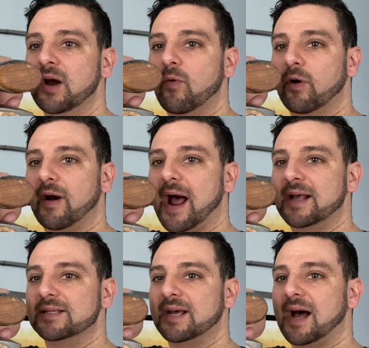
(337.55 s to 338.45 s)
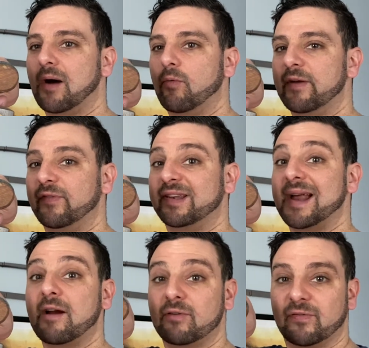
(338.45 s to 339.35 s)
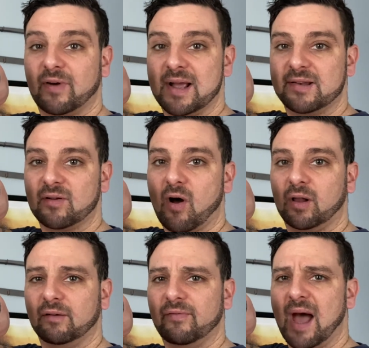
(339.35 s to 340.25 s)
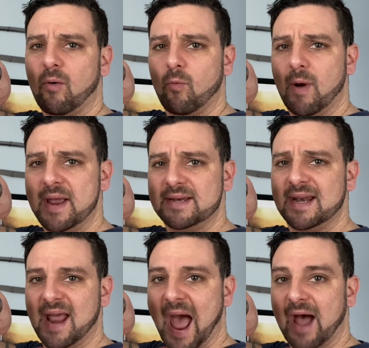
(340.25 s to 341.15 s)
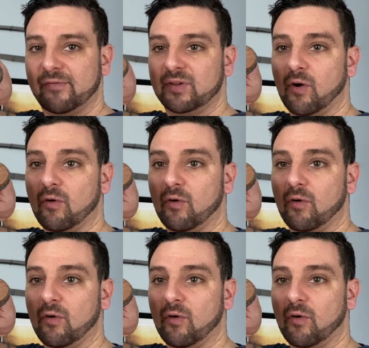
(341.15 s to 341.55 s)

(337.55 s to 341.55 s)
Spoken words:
whereas we've sacrificed all of that weight and heft